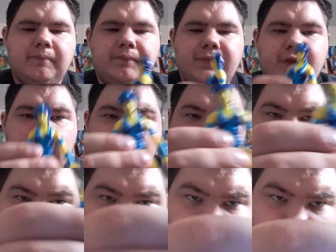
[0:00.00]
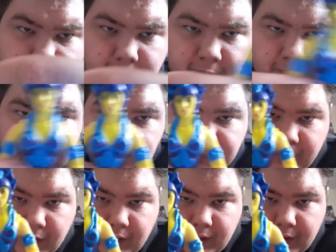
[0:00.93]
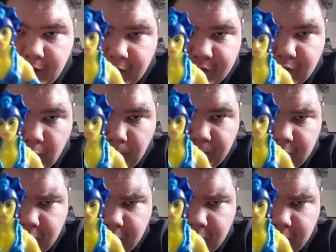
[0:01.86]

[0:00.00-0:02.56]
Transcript: Here is her head sculpt.